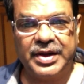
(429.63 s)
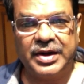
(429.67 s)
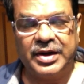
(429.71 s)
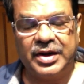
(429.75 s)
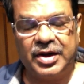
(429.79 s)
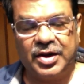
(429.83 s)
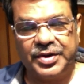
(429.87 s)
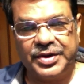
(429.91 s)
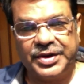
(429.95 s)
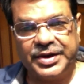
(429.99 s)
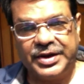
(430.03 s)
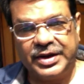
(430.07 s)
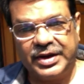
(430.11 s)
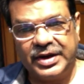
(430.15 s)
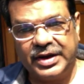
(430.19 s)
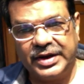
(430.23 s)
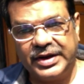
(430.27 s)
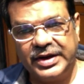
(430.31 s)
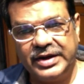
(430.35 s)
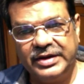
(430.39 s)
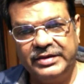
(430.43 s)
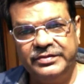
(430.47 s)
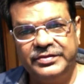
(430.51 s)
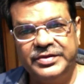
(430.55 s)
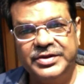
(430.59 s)
Now here
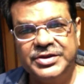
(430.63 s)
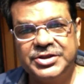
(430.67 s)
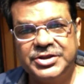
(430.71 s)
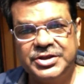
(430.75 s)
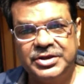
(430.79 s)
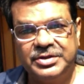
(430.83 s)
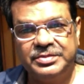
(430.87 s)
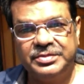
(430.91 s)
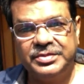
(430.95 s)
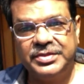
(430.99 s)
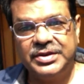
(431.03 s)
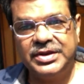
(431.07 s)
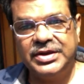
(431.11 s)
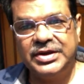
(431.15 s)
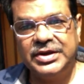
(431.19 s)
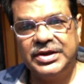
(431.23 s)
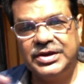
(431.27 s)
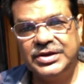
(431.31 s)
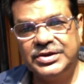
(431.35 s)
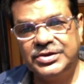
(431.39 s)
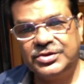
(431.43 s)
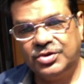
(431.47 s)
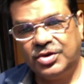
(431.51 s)
again, wisdom is